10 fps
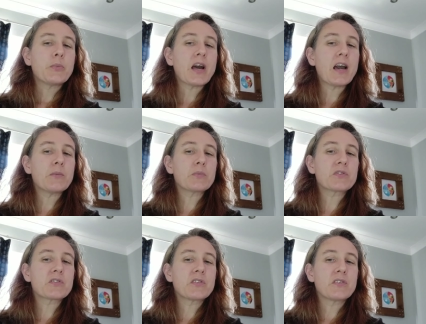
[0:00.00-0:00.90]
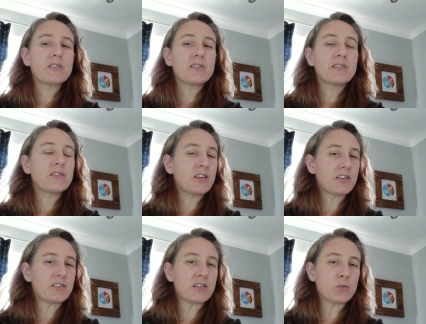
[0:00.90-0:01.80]
Perhaps
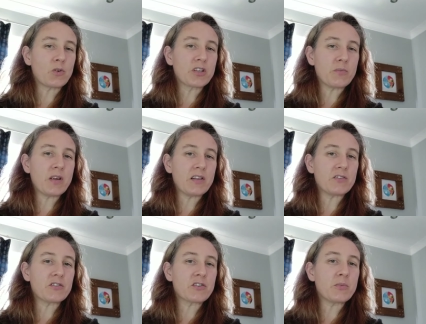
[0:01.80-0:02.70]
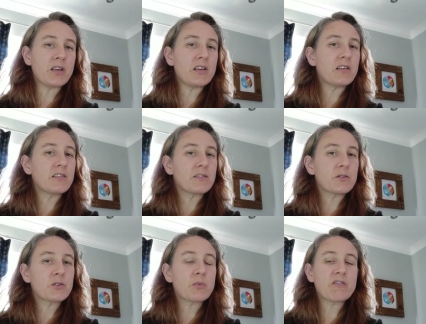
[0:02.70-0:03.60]
this is what it means to be
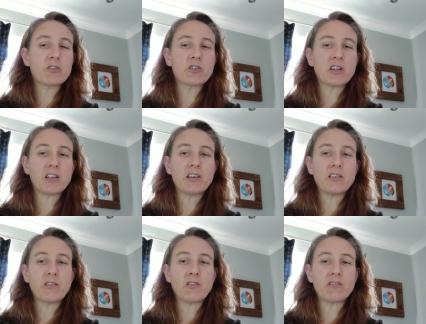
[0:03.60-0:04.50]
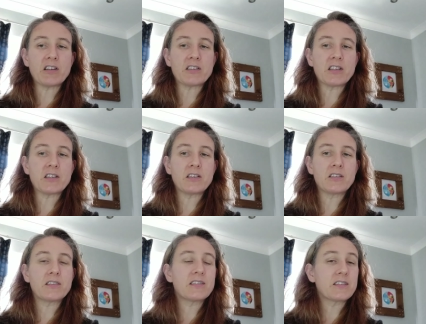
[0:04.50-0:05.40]
spiritually oriented
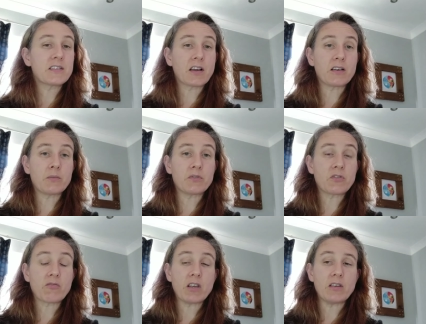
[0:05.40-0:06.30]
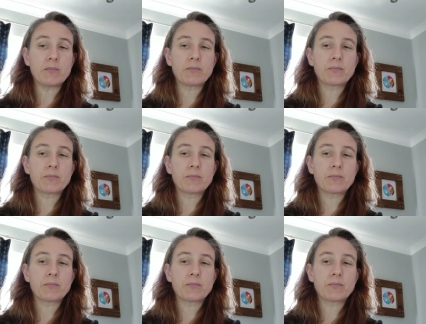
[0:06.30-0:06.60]
times three.